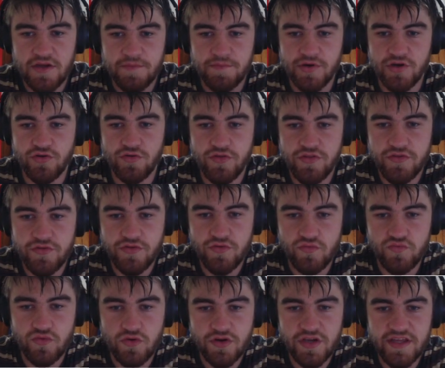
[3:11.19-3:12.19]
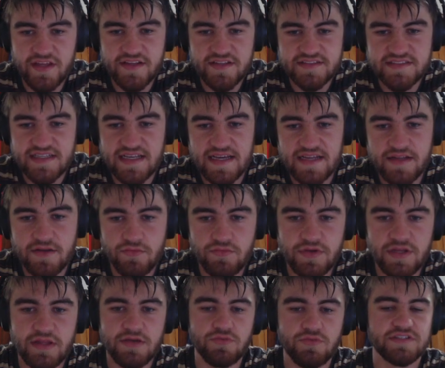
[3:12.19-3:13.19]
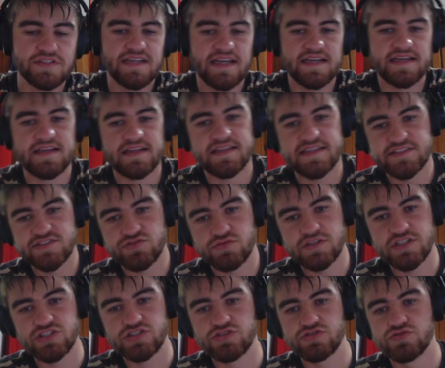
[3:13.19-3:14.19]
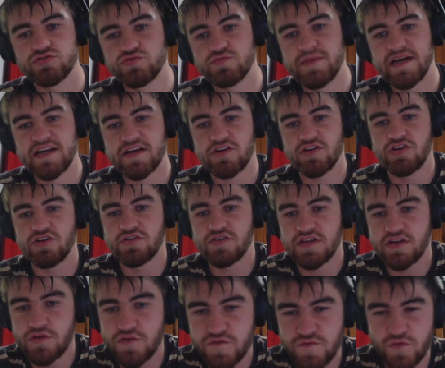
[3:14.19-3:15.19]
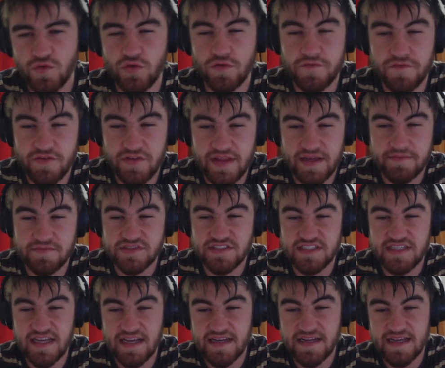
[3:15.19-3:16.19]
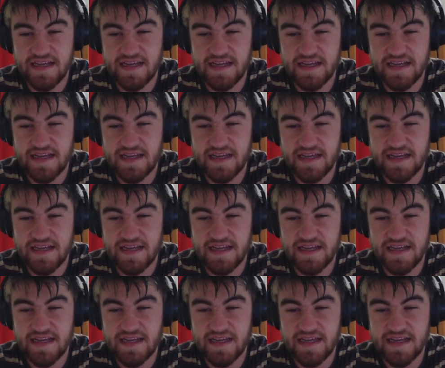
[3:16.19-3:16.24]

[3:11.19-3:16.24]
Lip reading: both rookies, and it really would take an injury to McInerney or Fort for them to get